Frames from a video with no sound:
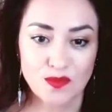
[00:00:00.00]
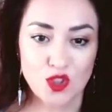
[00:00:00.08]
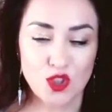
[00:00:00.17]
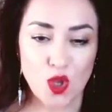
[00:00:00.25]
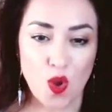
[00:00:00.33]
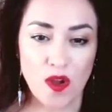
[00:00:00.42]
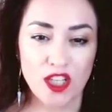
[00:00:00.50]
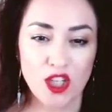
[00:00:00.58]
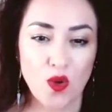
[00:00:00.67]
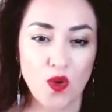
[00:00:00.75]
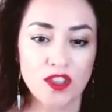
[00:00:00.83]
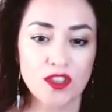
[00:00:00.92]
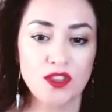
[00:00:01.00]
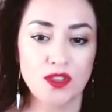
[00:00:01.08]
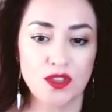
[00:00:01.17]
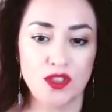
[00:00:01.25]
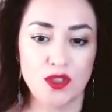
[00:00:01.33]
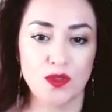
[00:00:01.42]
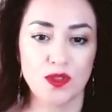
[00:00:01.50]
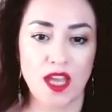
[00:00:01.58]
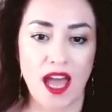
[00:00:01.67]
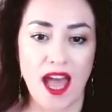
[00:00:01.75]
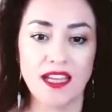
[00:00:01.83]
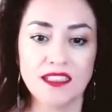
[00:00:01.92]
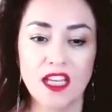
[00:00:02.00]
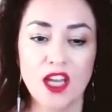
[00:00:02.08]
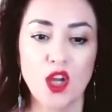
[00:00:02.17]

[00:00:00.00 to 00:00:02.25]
So in order to do that,